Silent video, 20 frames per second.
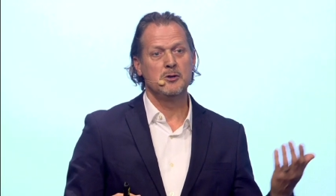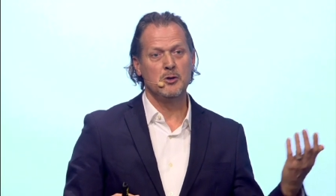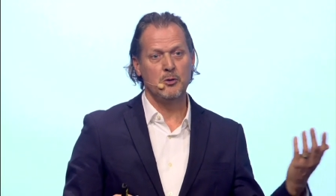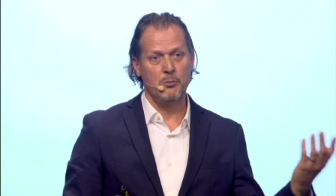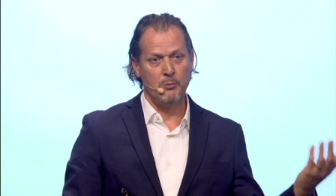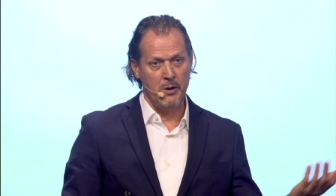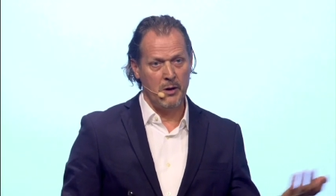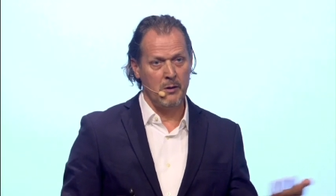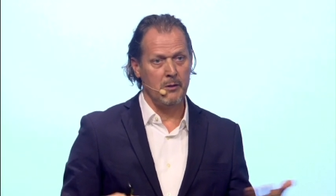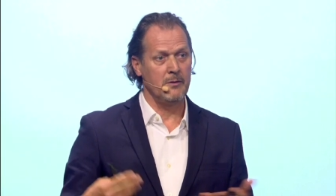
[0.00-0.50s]
to
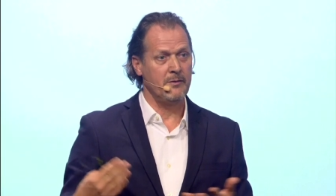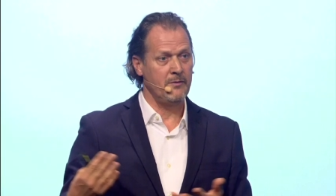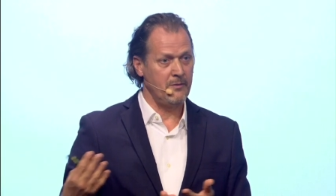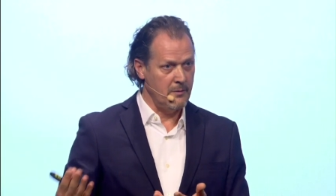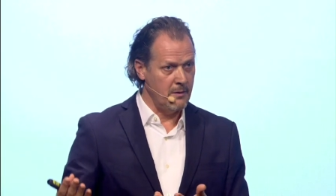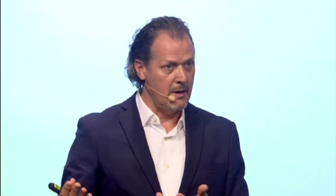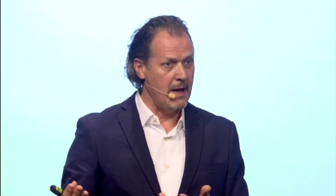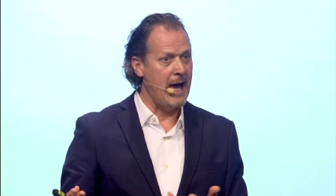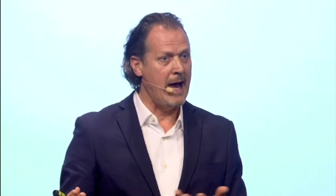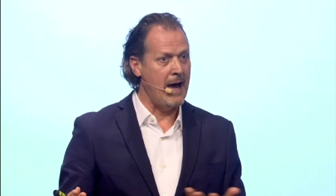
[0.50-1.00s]
build
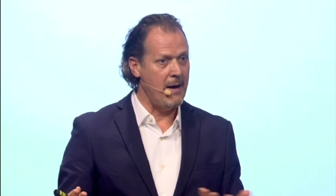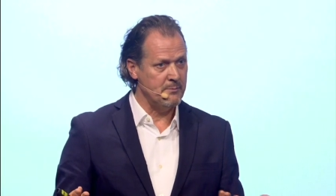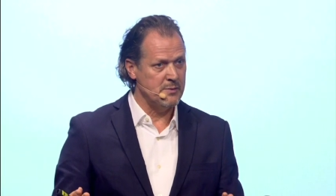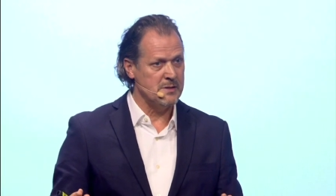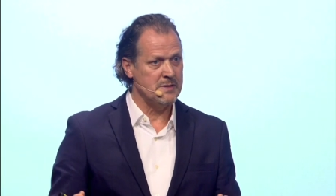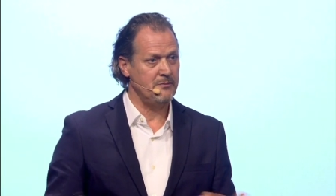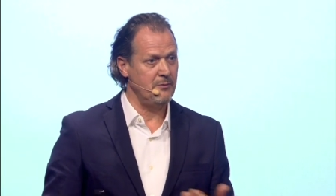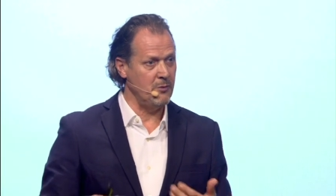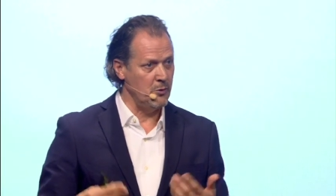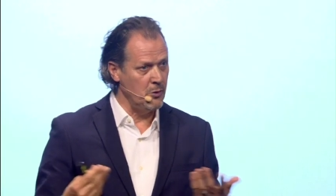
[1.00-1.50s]

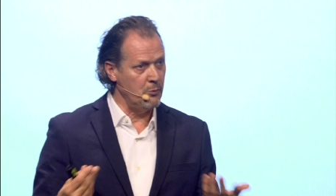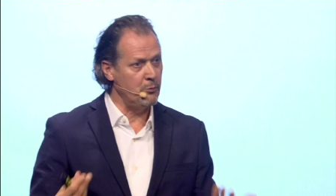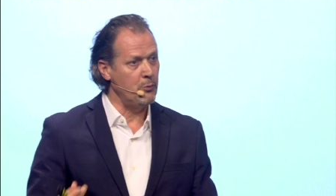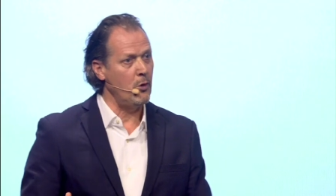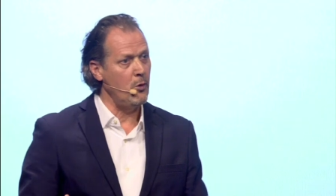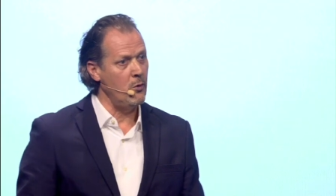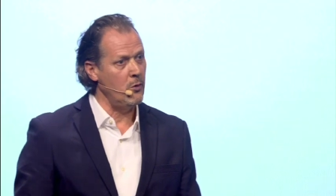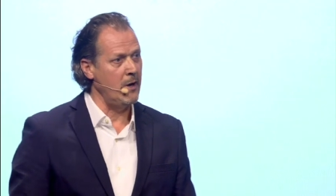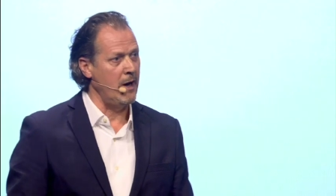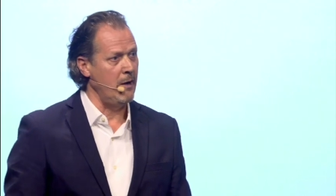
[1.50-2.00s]
apps for your
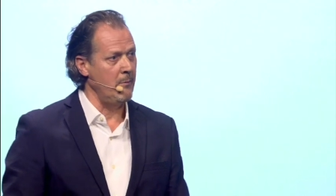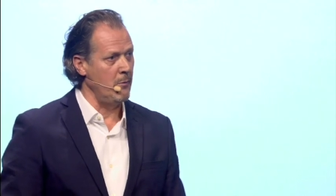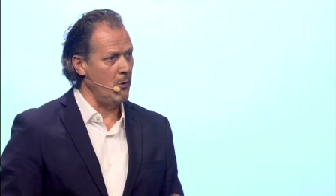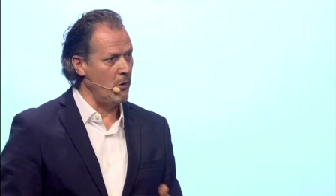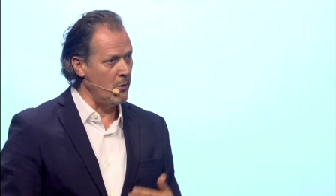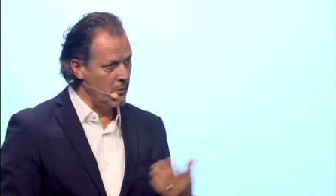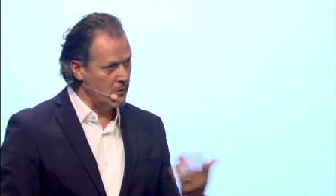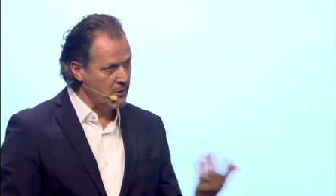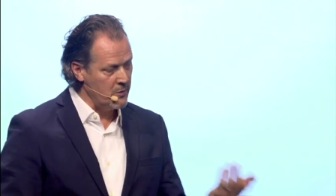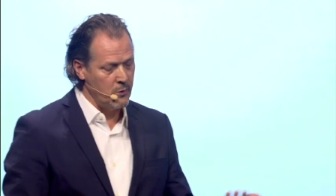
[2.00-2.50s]
program
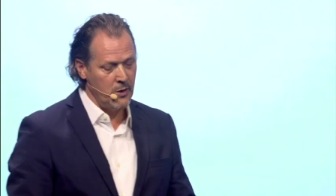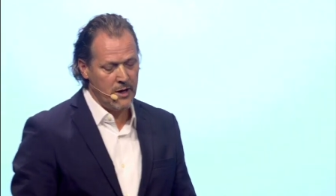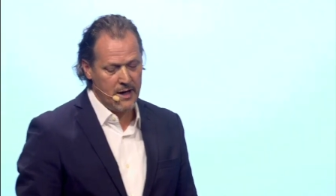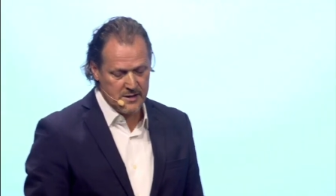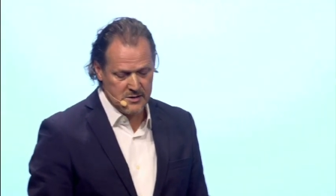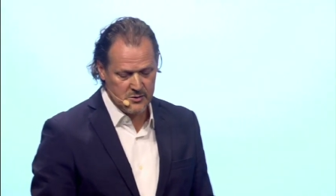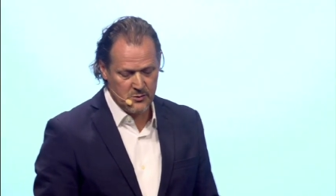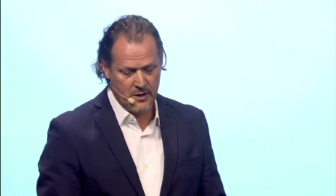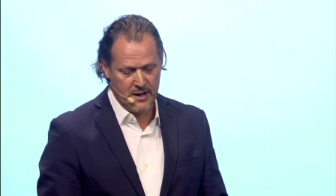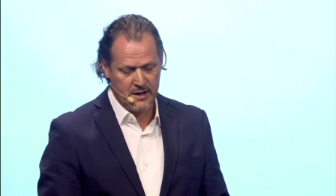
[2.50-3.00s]
or
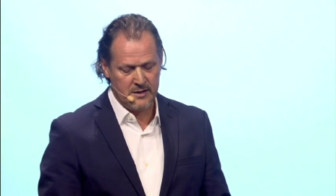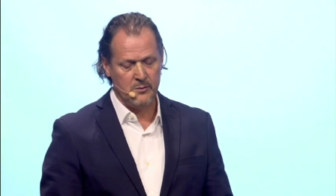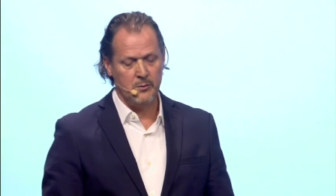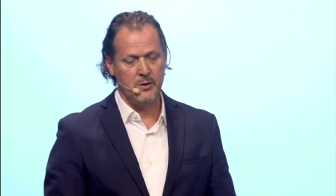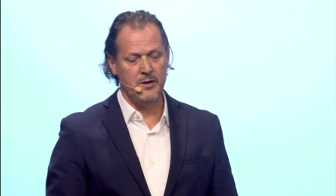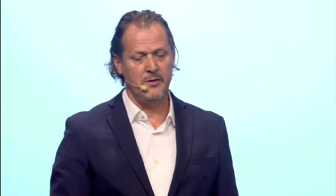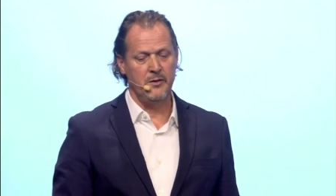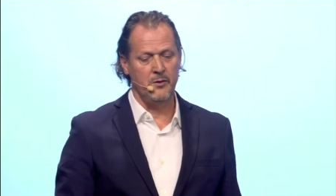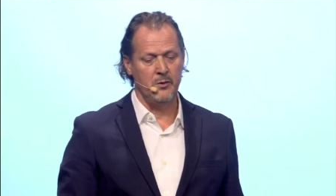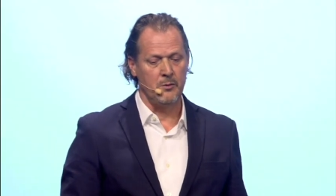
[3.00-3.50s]
create together
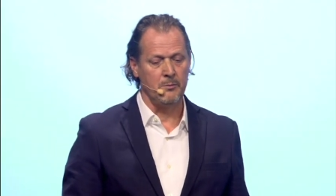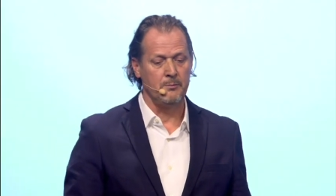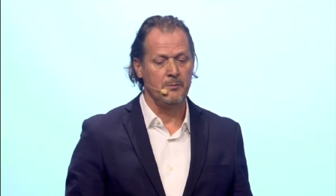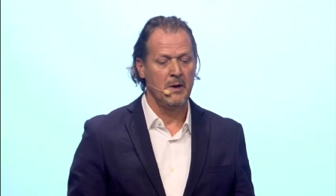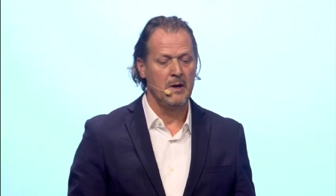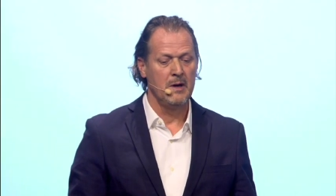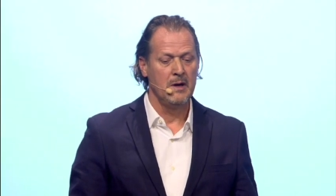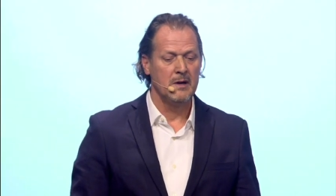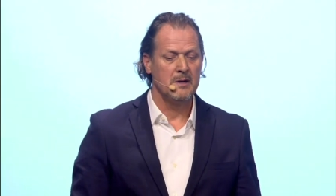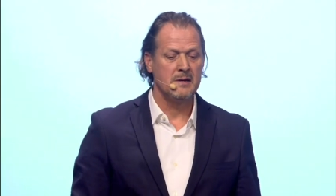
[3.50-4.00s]
with
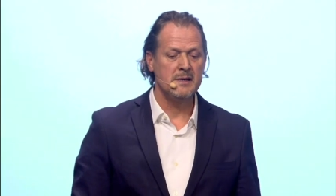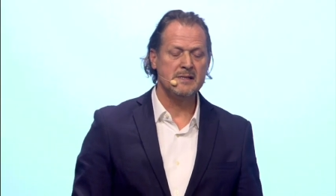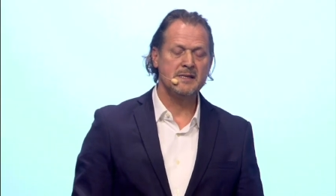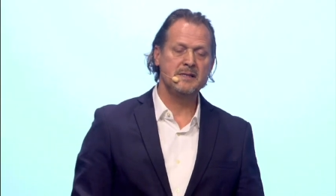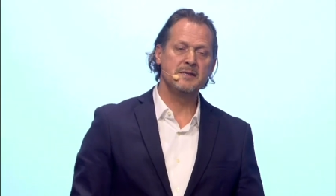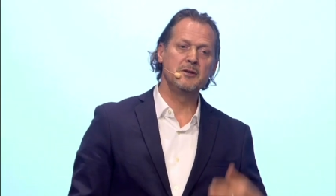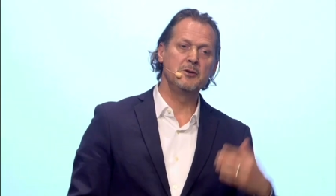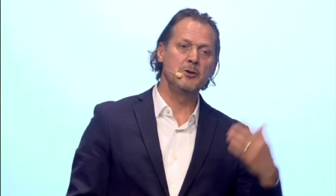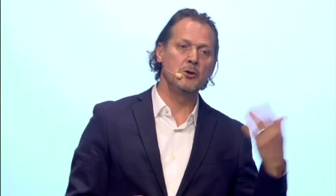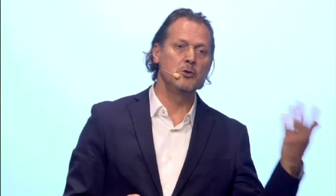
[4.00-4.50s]
you. This
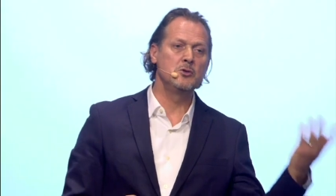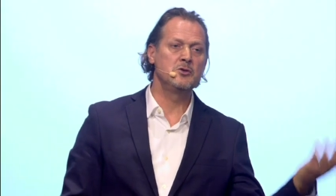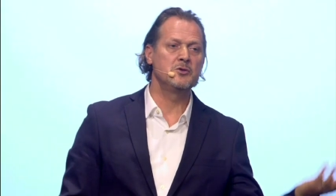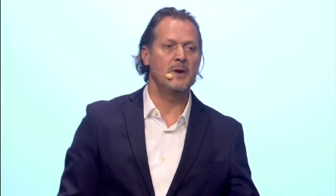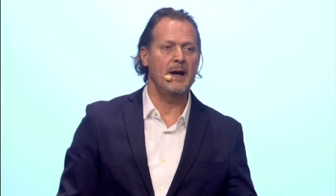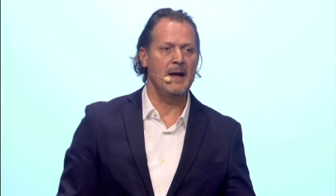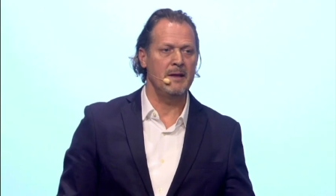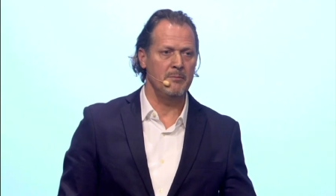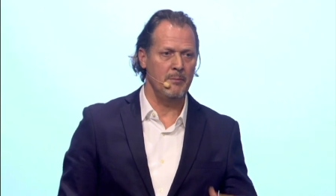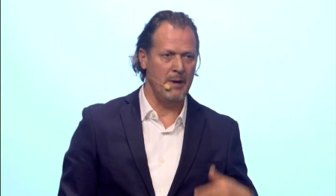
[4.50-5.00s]
is a new
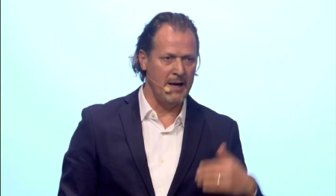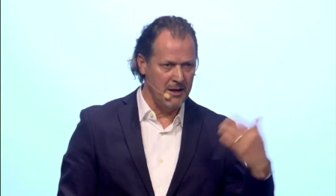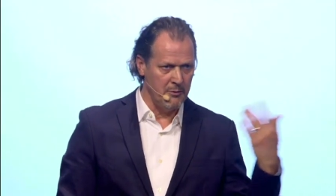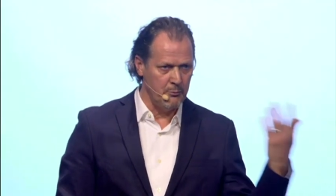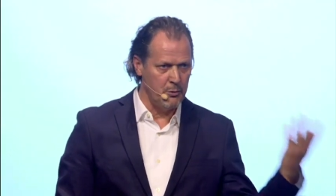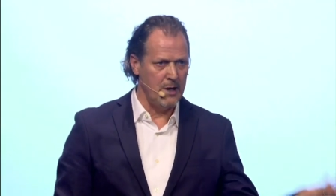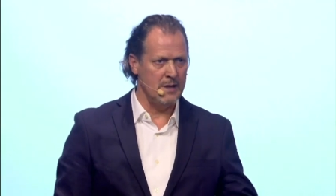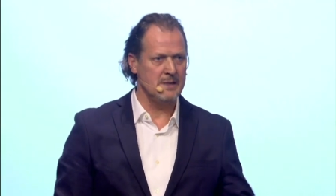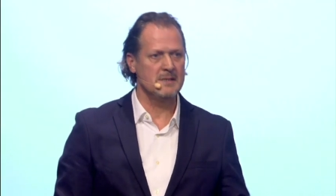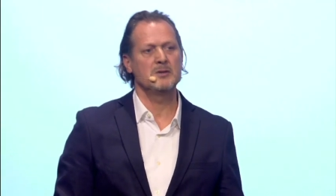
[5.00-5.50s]
trend. Many
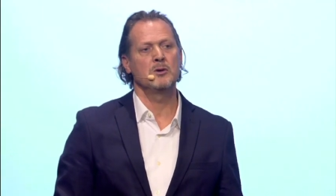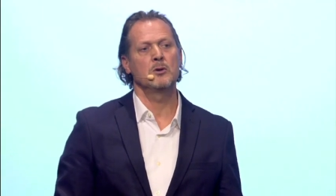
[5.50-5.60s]
brands